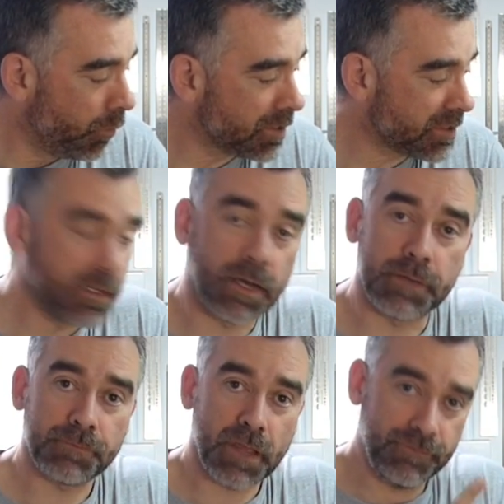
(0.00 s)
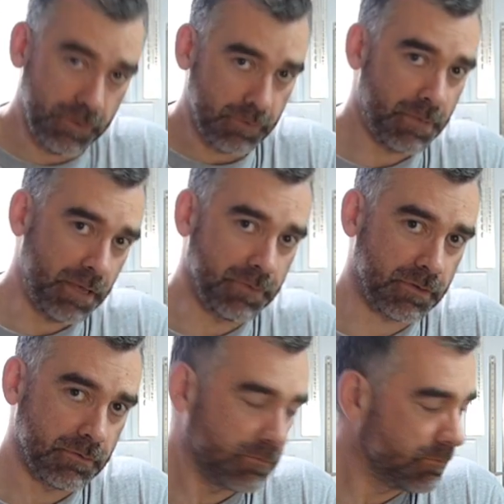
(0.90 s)
Was that, if you
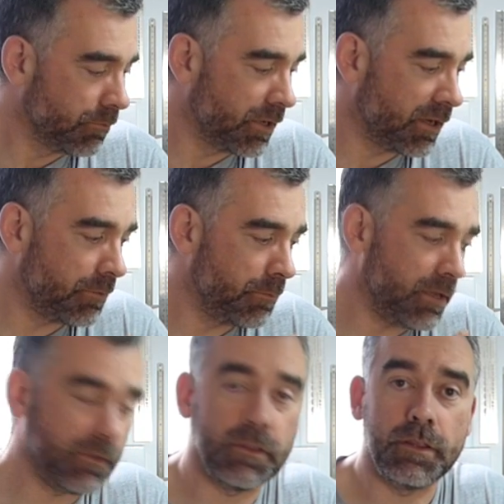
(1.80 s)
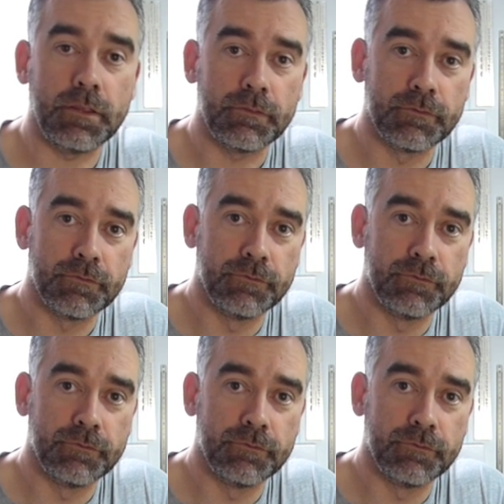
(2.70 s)
remember when I made the